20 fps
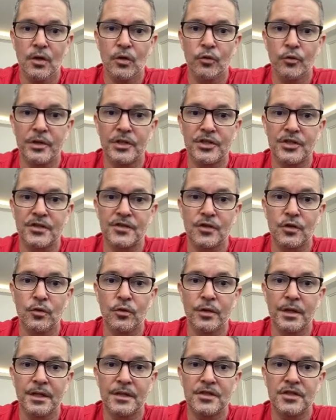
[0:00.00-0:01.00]
which is
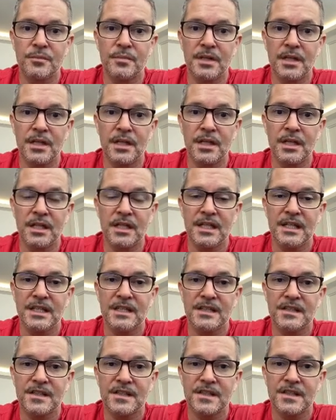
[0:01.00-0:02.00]
going to be
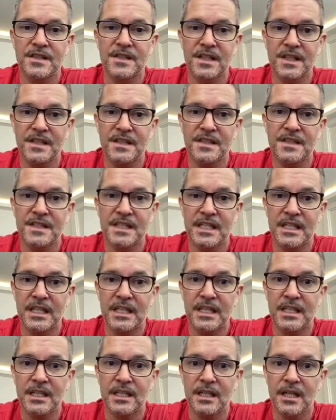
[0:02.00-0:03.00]

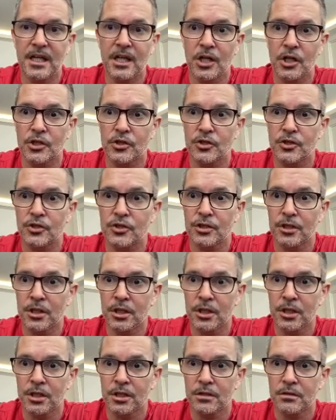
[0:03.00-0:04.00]
16 characters
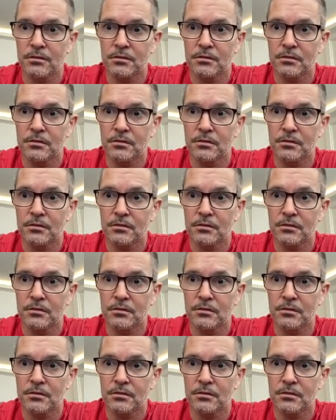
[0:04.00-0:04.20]
long,